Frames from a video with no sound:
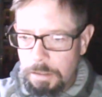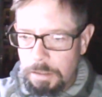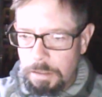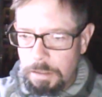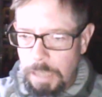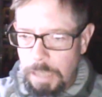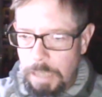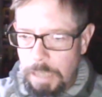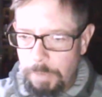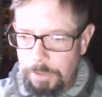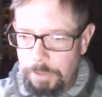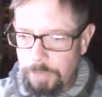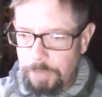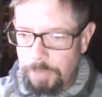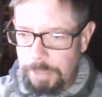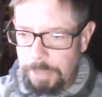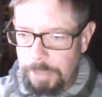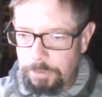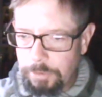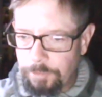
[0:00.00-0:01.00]
I want to
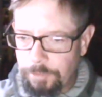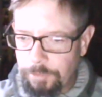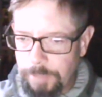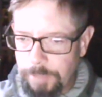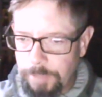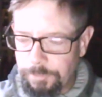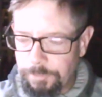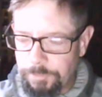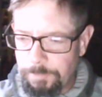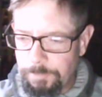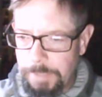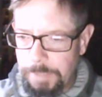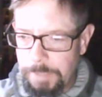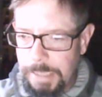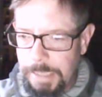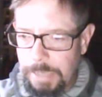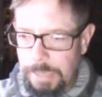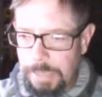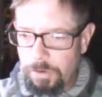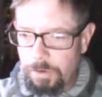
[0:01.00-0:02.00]
try the new flavor,
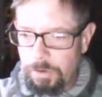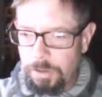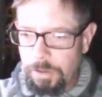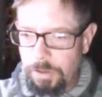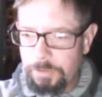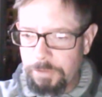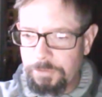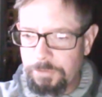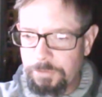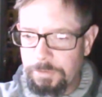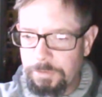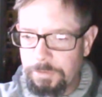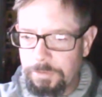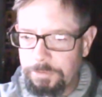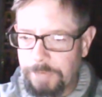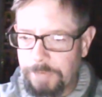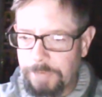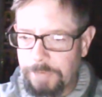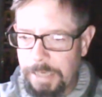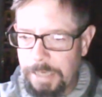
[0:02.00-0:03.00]
Midnight Orange. The
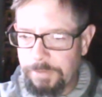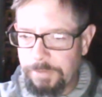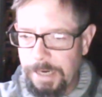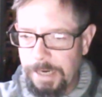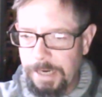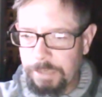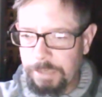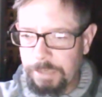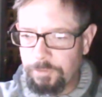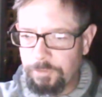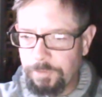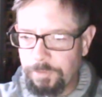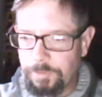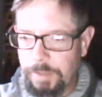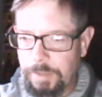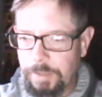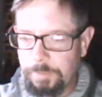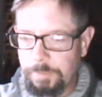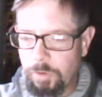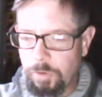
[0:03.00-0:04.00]
standard variant is
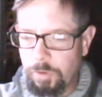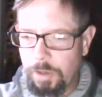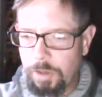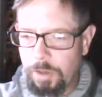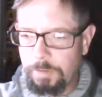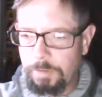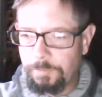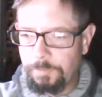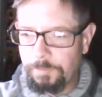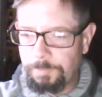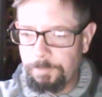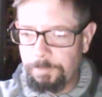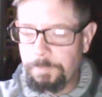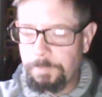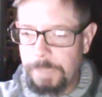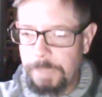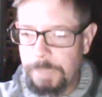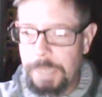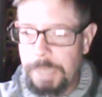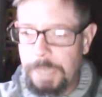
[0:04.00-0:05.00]
15 point.
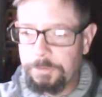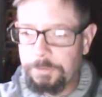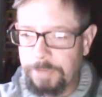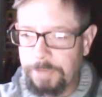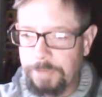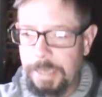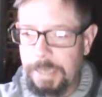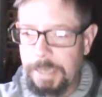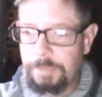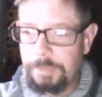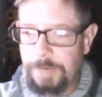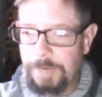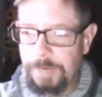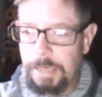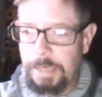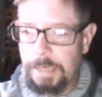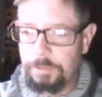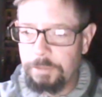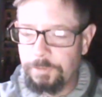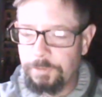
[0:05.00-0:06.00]
Yeah, the standard
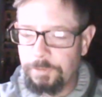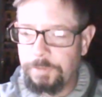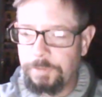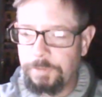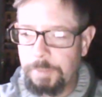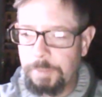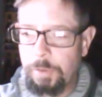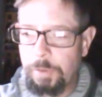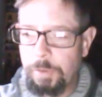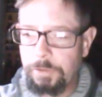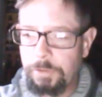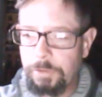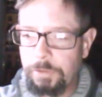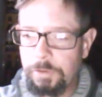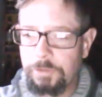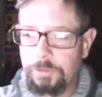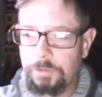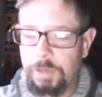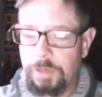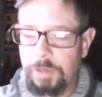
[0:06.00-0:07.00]
variant is 15.2
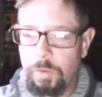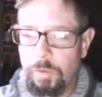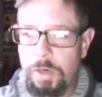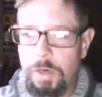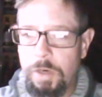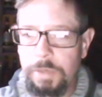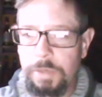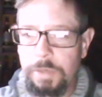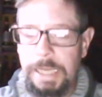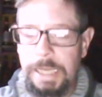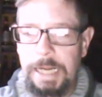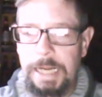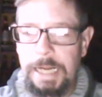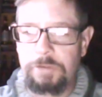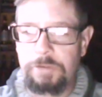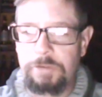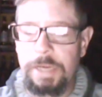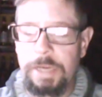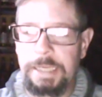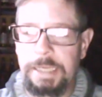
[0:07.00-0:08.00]
this year. Whoa, yeah, and I
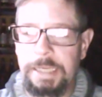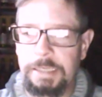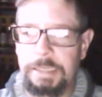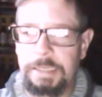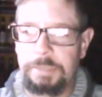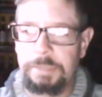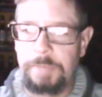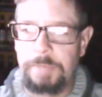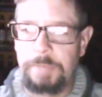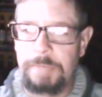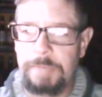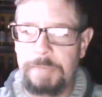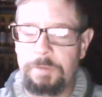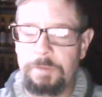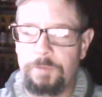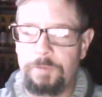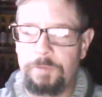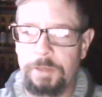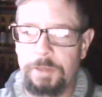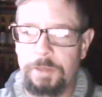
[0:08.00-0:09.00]
drank it, and it made me
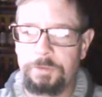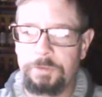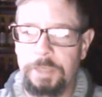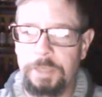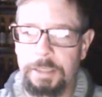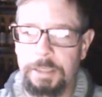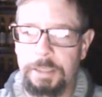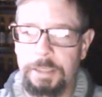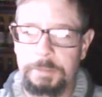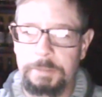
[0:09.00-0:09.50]
feel sick.